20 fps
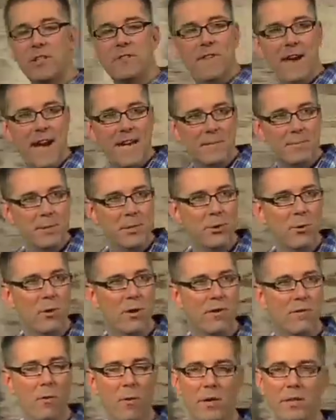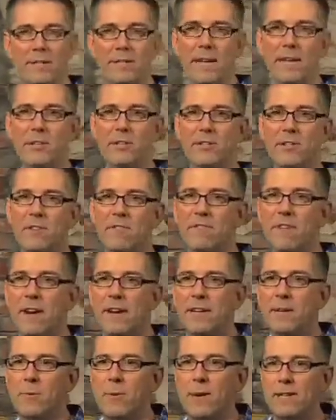the vast majority of organizations are
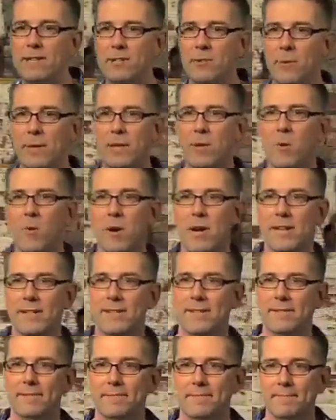finding ways to ignore it.